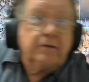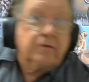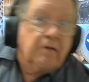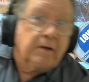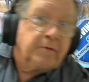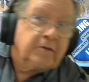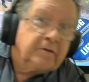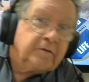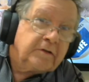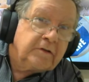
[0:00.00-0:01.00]
scrap
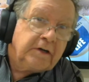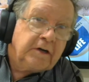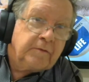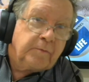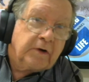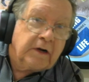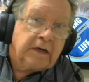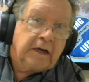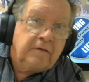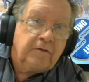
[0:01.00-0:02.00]
silver, so I hope what I
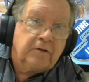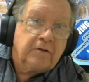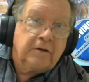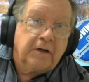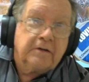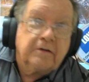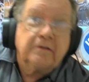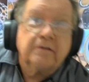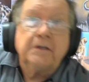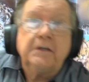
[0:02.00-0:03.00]
gave you tonight
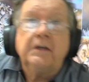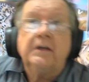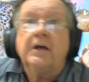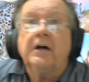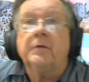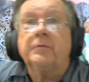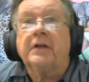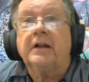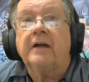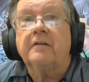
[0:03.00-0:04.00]
has helped
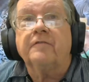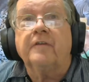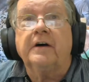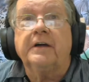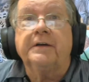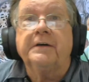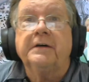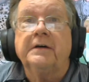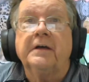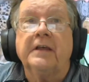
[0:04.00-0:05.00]
clarify
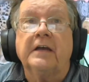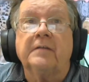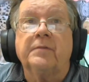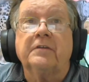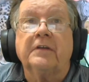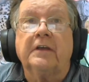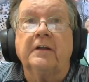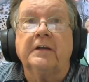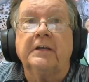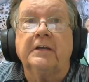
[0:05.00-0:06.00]
that
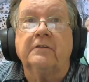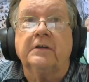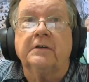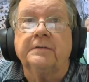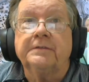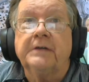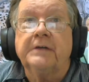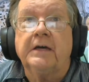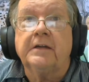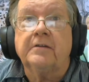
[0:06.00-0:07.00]
particular area.
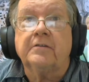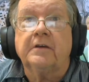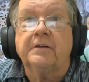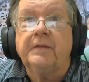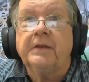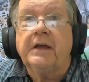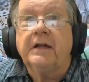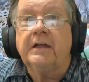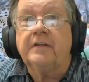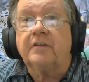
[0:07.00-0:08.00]
And
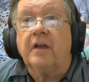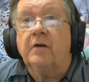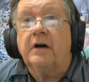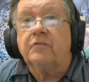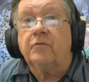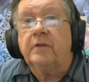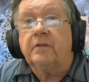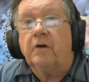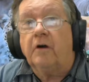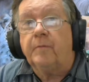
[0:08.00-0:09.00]
let's go out
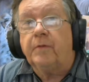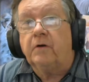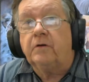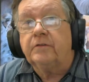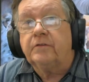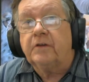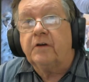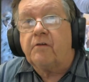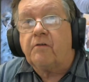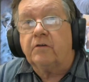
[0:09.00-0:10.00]
with Op ons
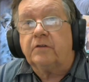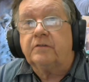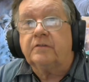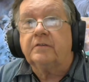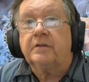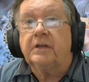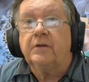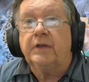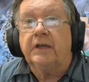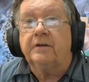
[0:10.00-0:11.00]
rots. Here
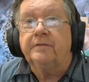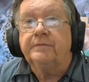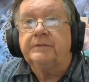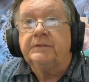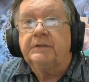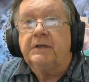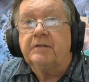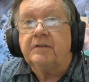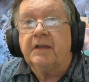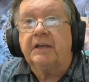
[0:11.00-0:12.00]
we go.
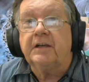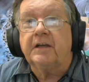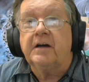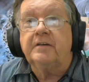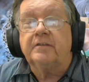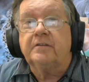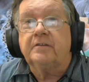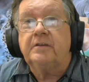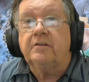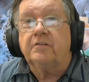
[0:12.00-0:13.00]
Take care, guys, and
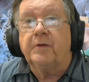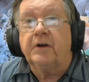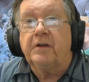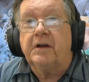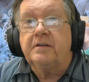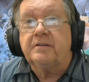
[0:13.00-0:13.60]
see you tomorrow night,